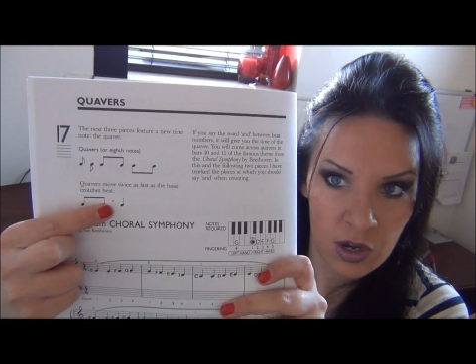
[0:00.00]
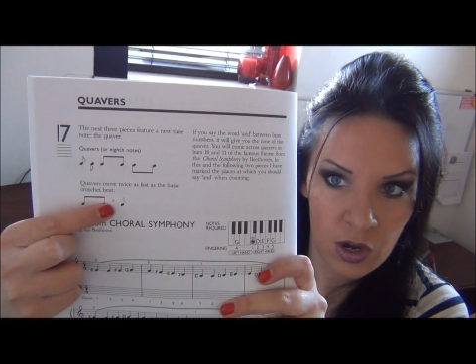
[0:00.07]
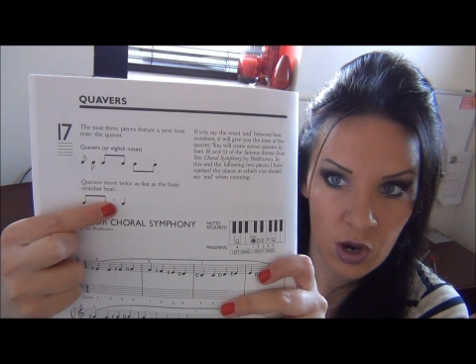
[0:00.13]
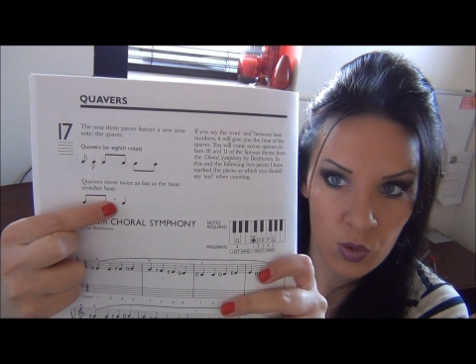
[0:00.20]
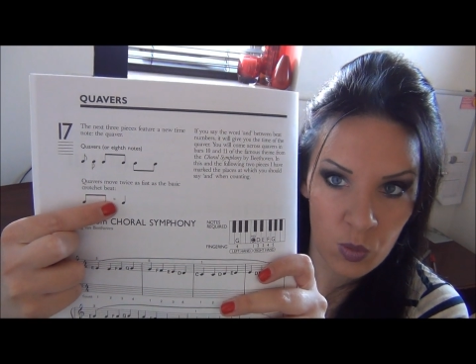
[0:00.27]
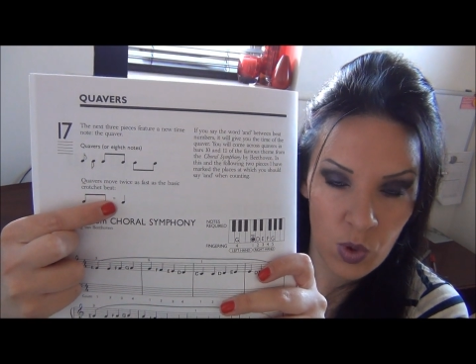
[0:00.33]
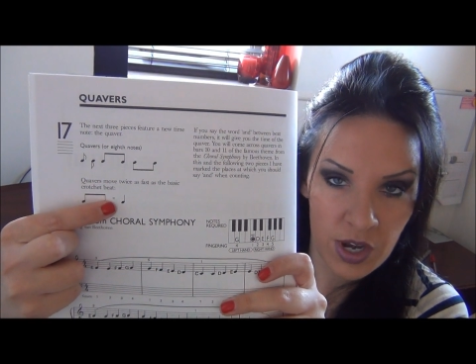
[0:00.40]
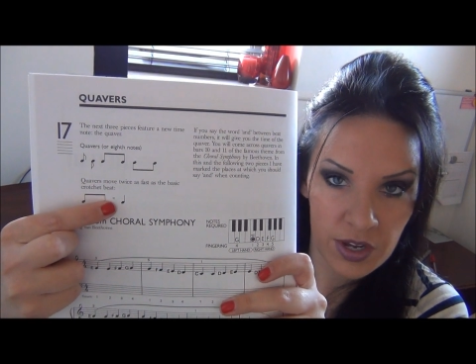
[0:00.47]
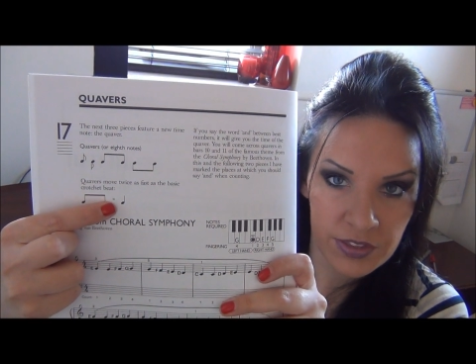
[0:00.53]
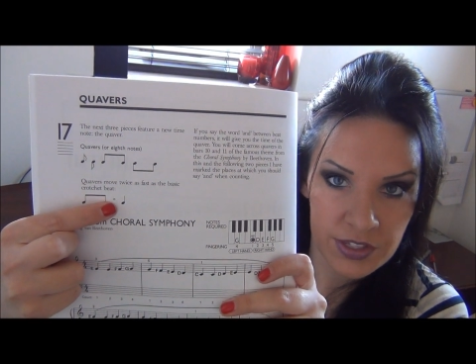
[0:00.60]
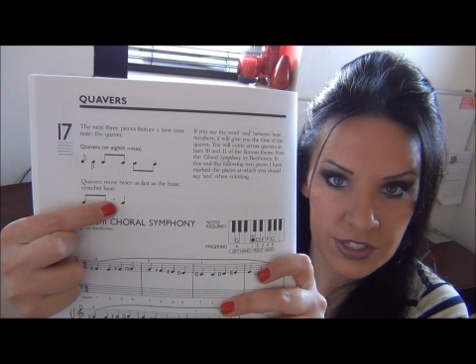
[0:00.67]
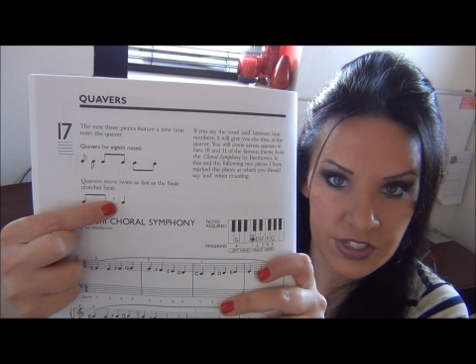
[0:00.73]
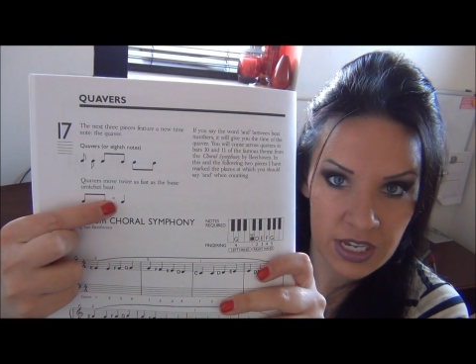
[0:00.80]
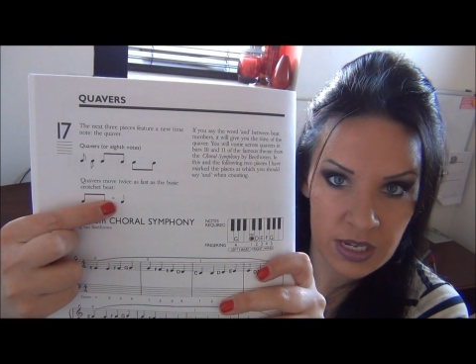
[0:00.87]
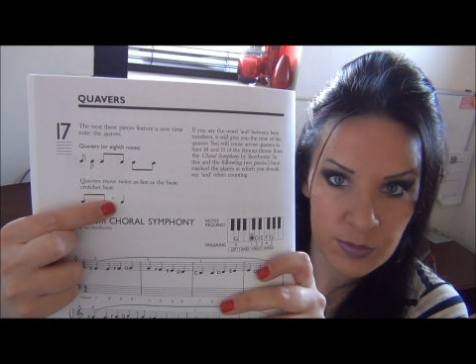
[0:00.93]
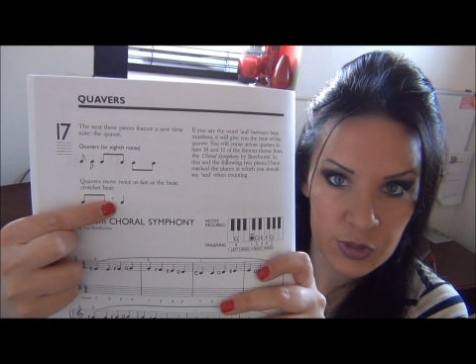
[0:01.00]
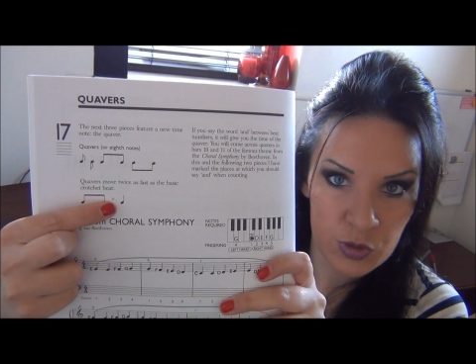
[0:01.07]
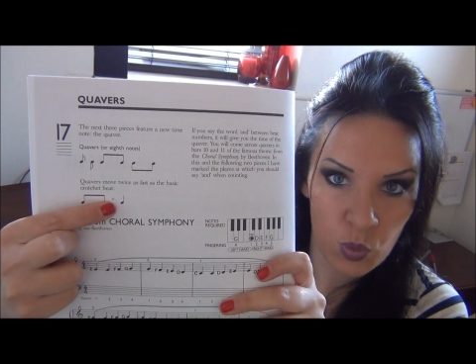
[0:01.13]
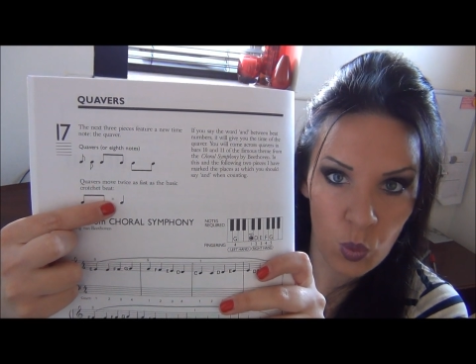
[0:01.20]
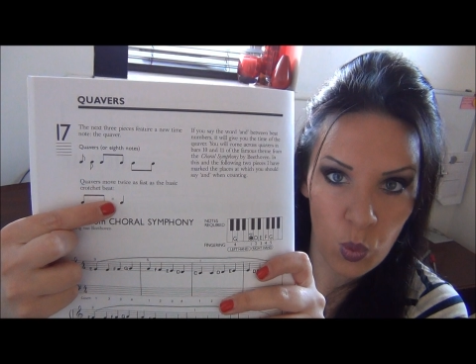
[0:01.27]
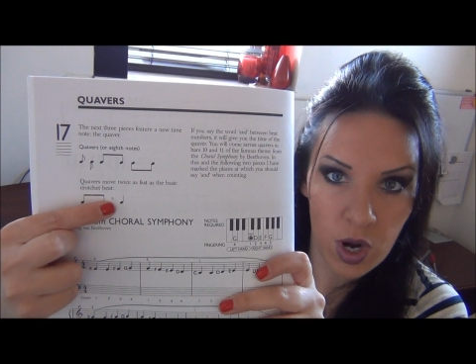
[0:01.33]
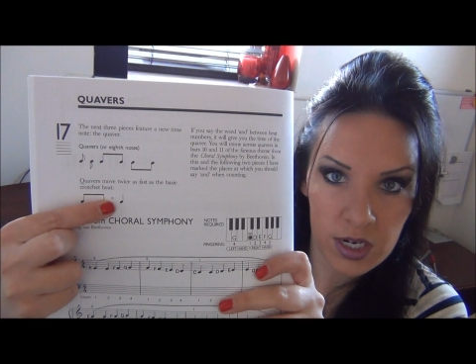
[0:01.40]
are worth the same as
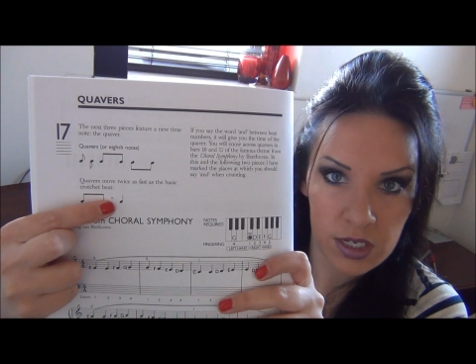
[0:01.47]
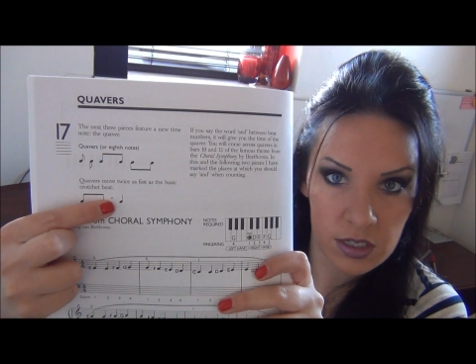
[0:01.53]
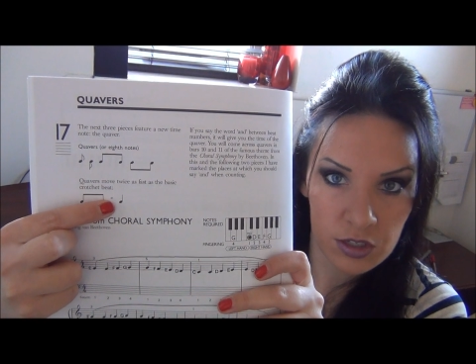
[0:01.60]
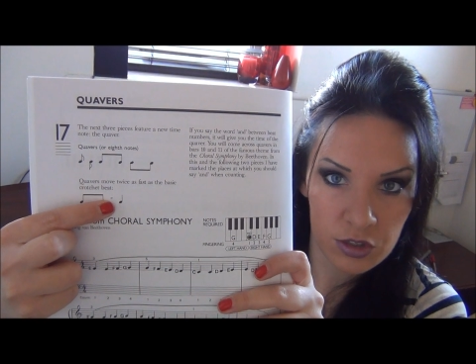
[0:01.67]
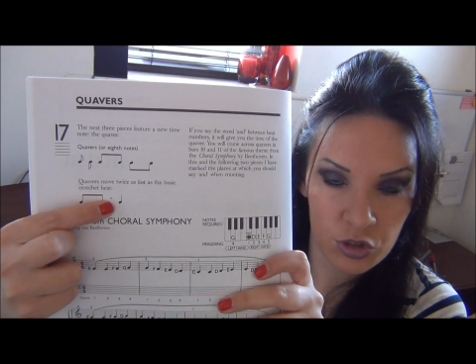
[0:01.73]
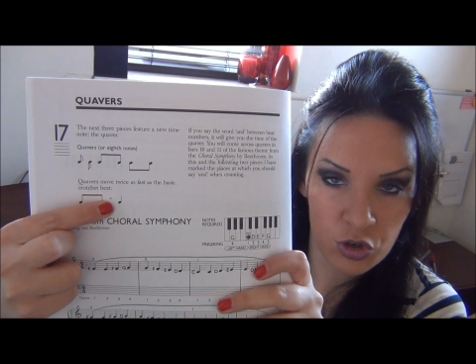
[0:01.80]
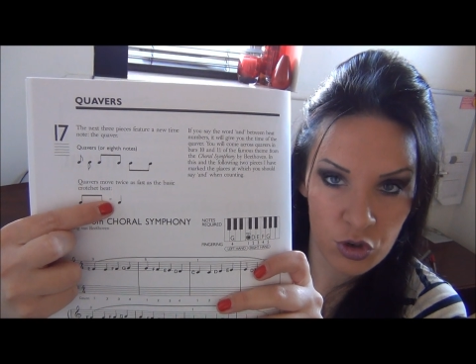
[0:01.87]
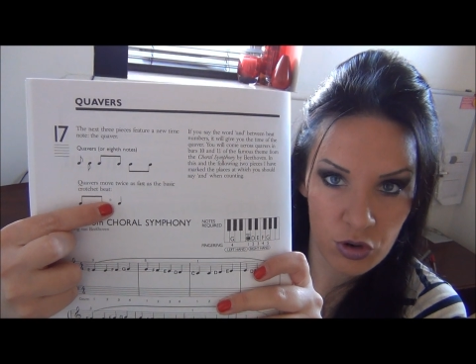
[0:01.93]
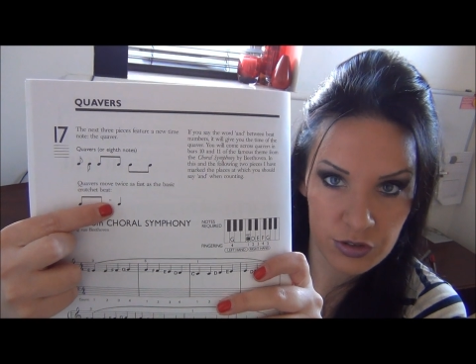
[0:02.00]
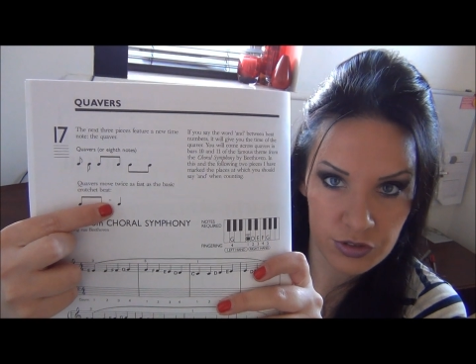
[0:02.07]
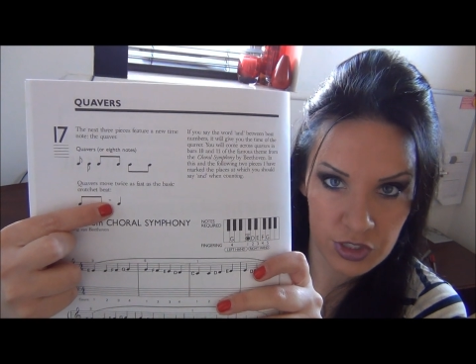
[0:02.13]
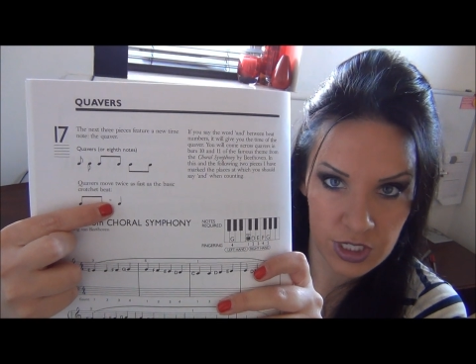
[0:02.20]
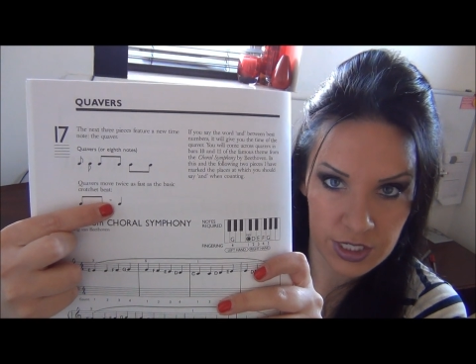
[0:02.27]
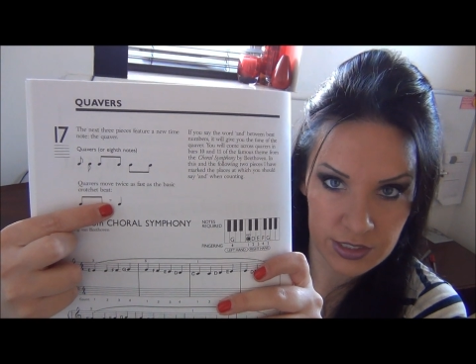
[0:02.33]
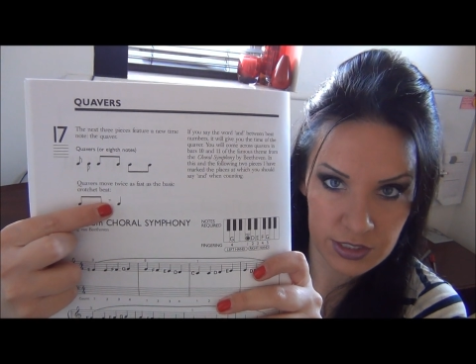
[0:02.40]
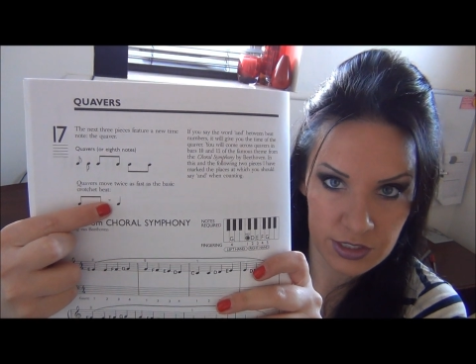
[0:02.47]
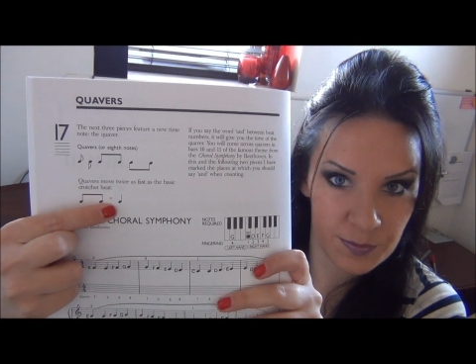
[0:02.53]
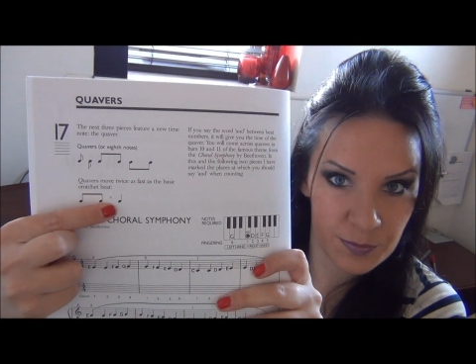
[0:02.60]
1 crotchet.